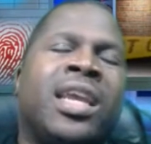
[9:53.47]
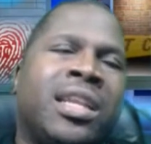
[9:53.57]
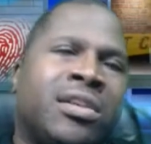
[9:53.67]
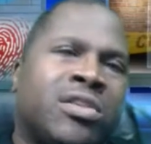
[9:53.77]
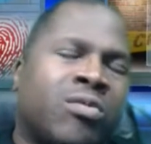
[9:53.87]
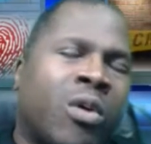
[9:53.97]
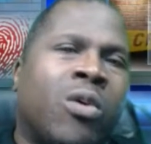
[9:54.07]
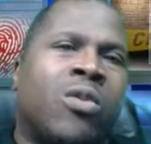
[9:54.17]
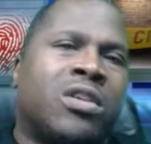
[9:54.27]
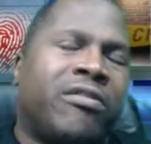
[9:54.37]
it is
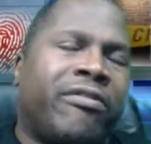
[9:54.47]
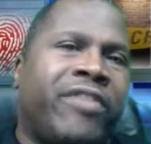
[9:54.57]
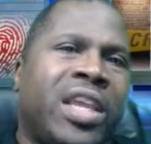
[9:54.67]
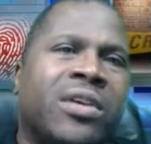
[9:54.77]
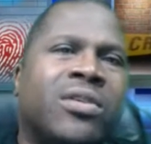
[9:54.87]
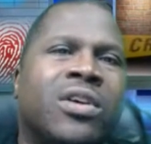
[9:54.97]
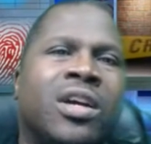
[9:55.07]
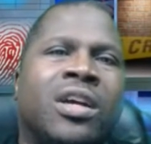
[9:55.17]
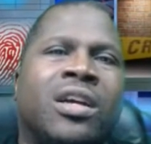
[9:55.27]
wrong to feel